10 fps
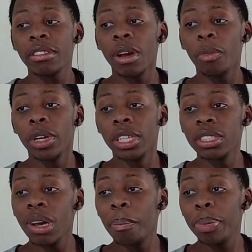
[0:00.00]
someone
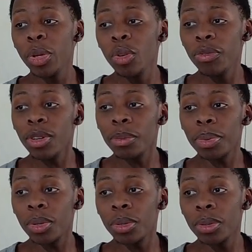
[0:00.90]
is a Buford,
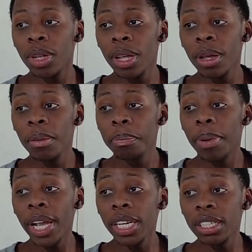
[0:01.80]
bro.
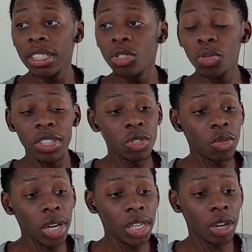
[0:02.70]
But in this situation
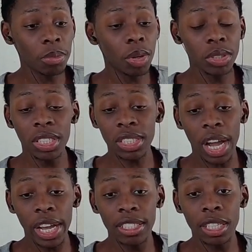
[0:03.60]
right now, bro, this
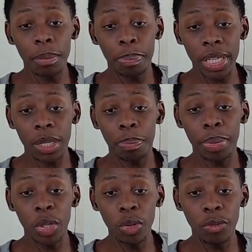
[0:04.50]
guy is a big
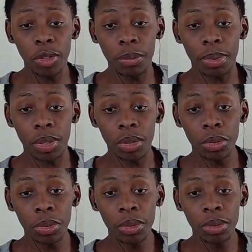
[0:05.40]
Buford,
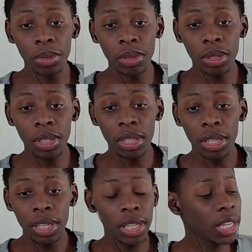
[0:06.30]
bro.
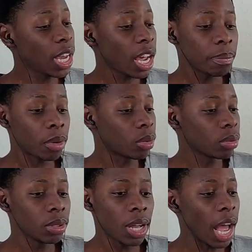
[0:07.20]
He got,
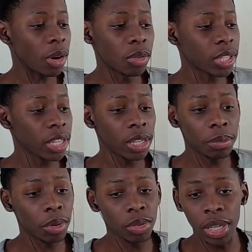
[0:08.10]
bro, I don't care,
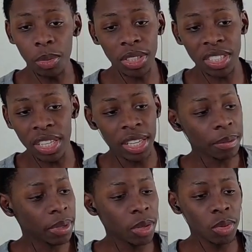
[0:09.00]
bro. There was,
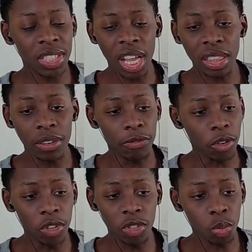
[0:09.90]
he was not the
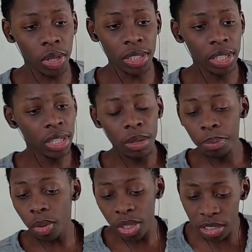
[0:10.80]
first one.
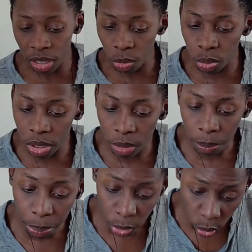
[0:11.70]
Bro, he's a real
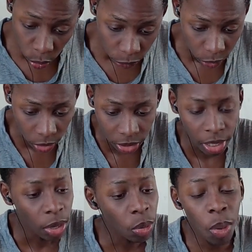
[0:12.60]
Buford.
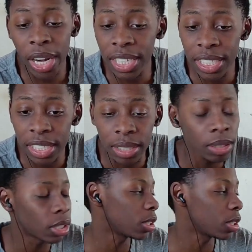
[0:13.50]
What is this?